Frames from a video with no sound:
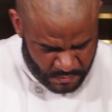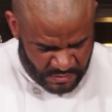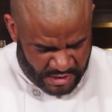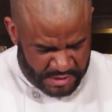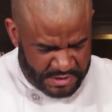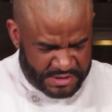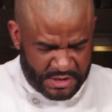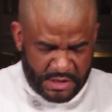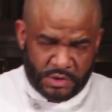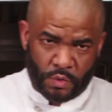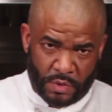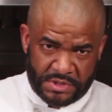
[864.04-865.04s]
Now these
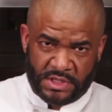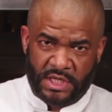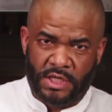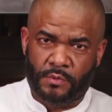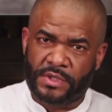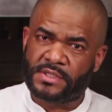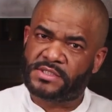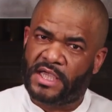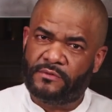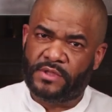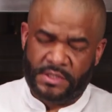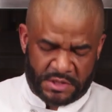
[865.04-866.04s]
seeds, once again, we can
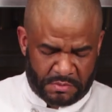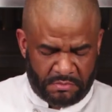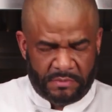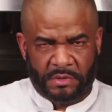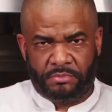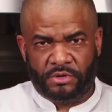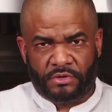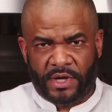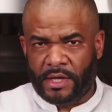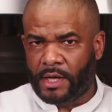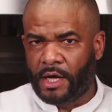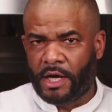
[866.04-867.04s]
save this, maybe
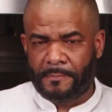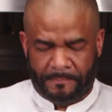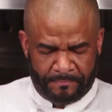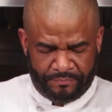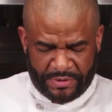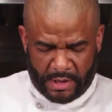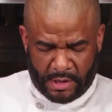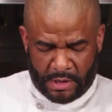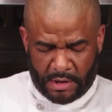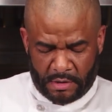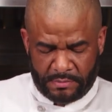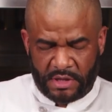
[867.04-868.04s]
puree it up.
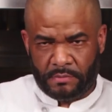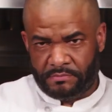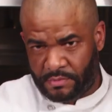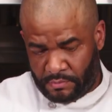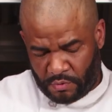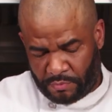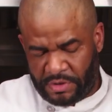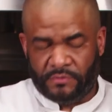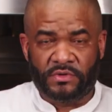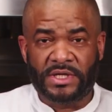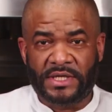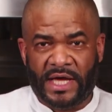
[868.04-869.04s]
It will be
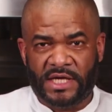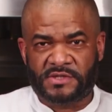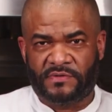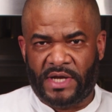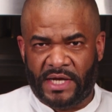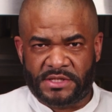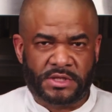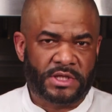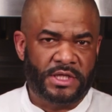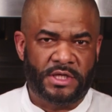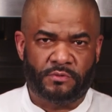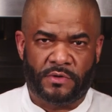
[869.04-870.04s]
really nice for a nice,
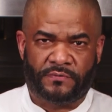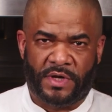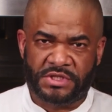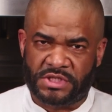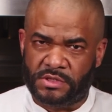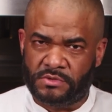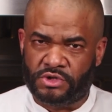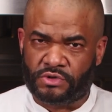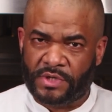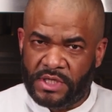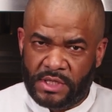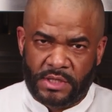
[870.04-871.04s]
clean, refreshing
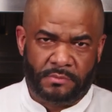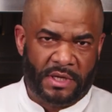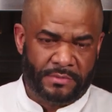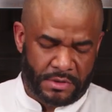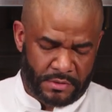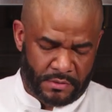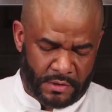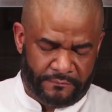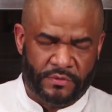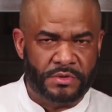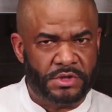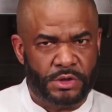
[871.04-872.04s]
drink. Maybe you
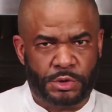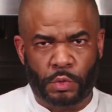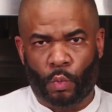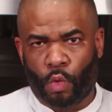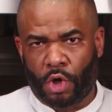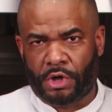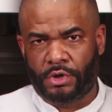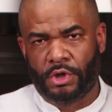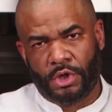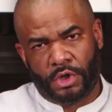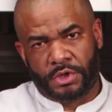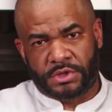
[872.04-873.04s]
infuse it in some water.
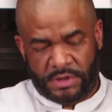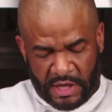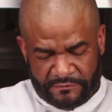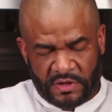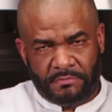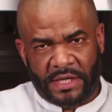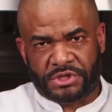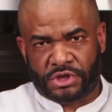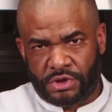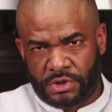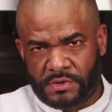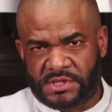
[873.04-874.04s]
So definitely make
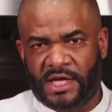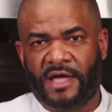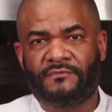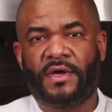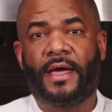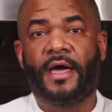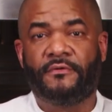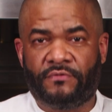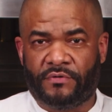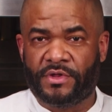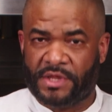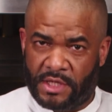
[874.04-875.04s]
sure you save
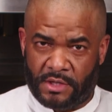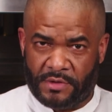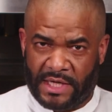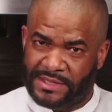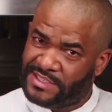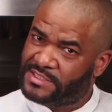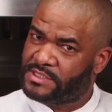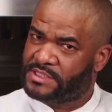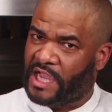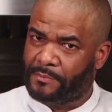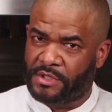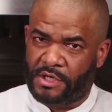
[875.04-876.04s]
everything, okay? This is the
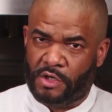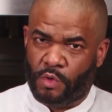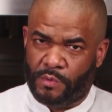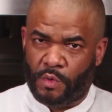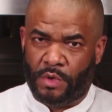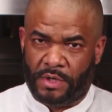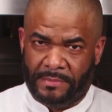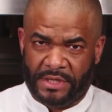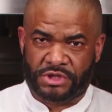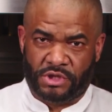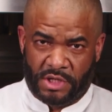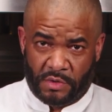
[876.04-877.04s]
time of year where we want to
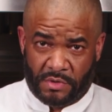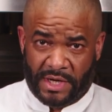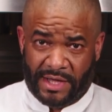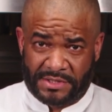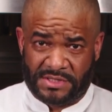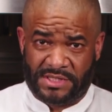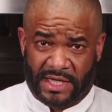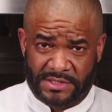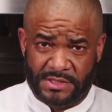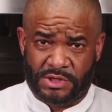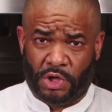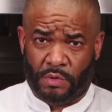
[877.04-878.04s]
make sure that we're
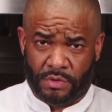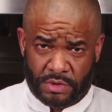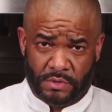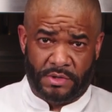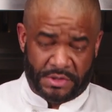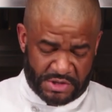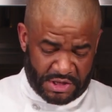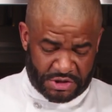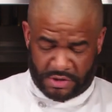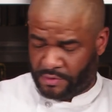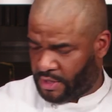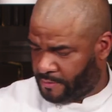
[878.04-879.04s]
exercising total
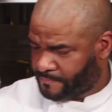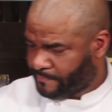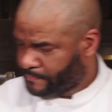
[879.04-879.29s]
utilization, okay?